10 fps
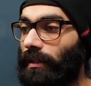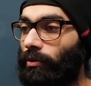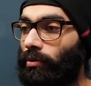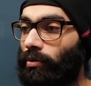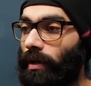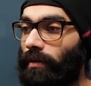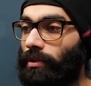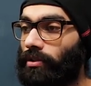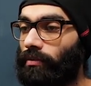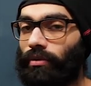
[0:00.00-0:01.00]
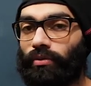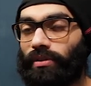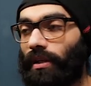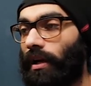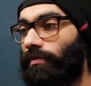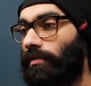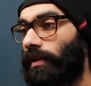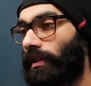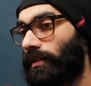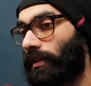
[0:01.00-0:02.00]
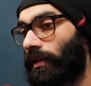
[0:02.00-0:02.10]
logo animation you want to do inside After Effects,